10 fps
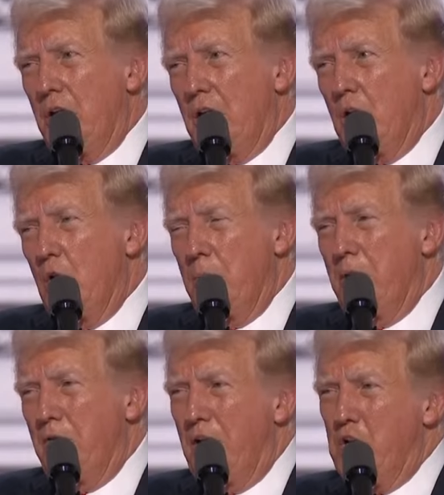in a home
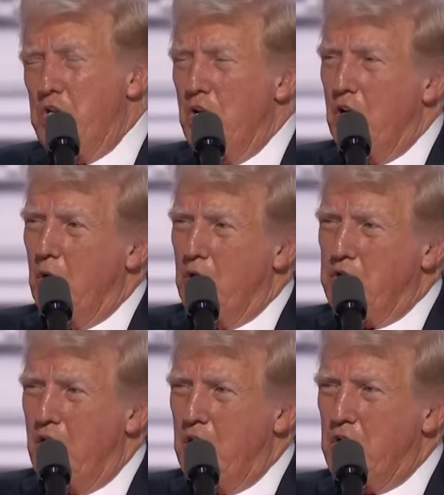invasion in
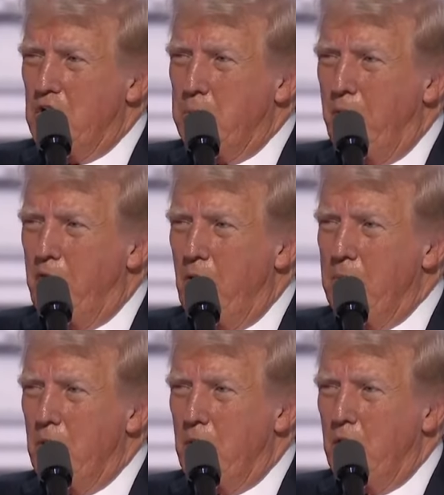Los Angeles before
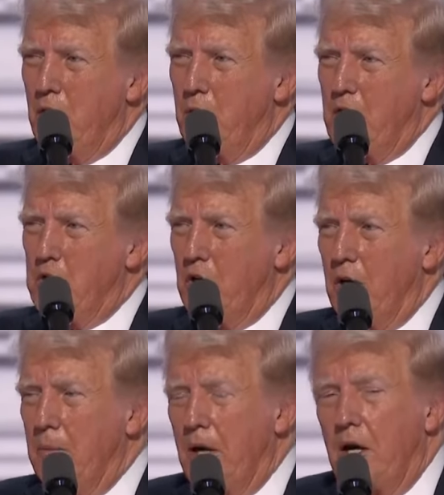murdering Rachel
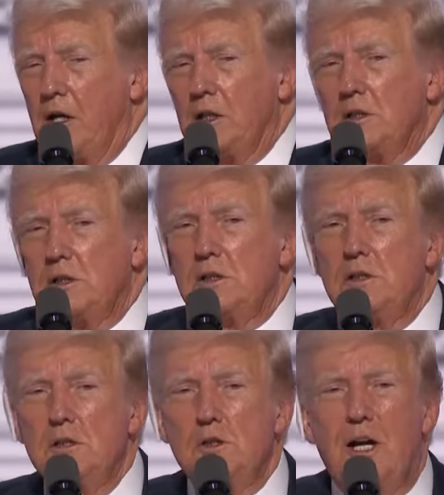in Maryland.
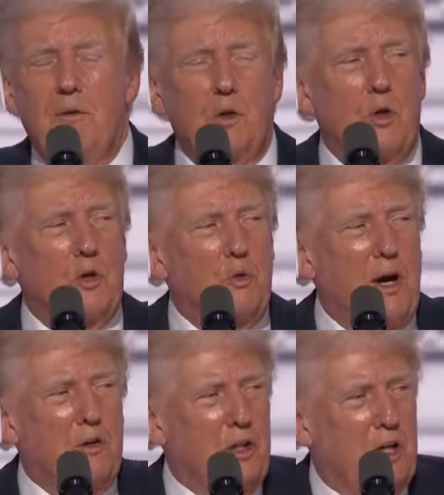Traveled all throughout the